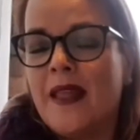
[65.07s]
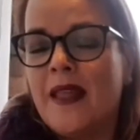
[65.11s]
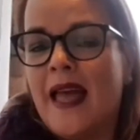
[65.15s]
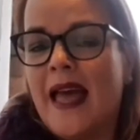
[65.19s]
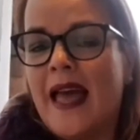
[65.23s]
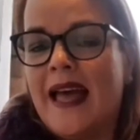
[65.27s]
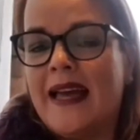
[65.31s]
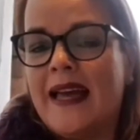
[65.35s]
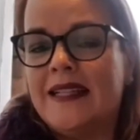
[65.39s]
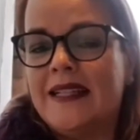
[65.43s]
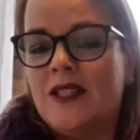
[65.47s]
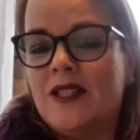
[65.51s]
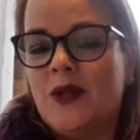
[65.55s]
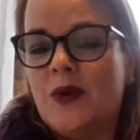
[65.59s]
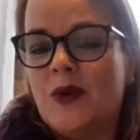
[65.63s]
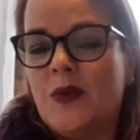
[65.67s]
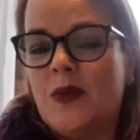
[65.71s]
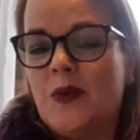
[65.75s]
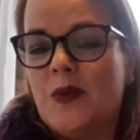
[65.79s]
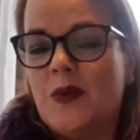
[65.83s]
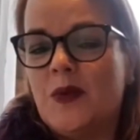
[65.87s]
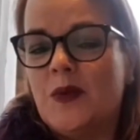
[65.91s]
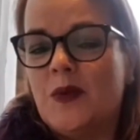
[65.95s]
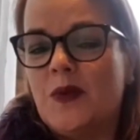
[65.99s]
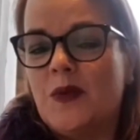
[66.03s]
And
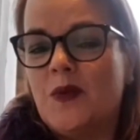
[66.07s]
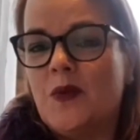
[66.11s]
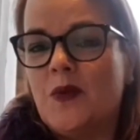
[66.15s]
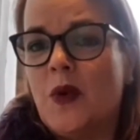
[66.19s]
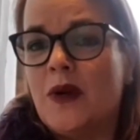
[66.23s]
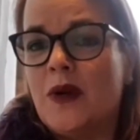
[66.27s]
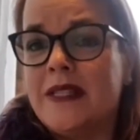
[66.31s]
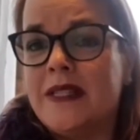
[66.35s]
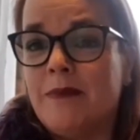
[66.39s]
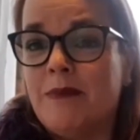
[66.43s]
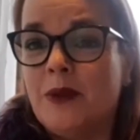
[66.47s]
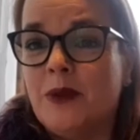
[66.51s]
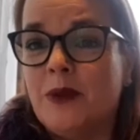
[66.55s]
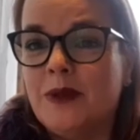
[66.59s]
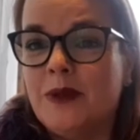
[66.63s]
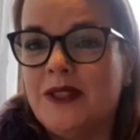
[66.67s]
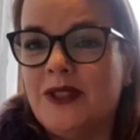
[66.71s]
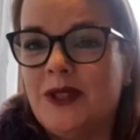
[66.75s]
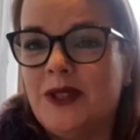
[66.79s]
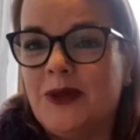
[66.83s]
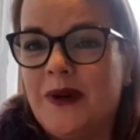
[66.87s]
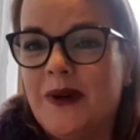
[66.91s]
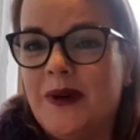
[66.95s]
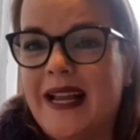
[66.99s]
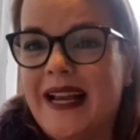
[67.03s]
what's important
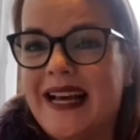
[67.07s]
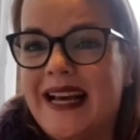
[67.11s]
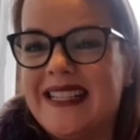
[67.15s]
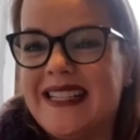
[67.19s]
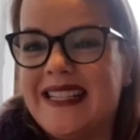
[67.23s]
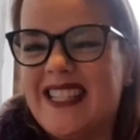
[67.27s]
to realize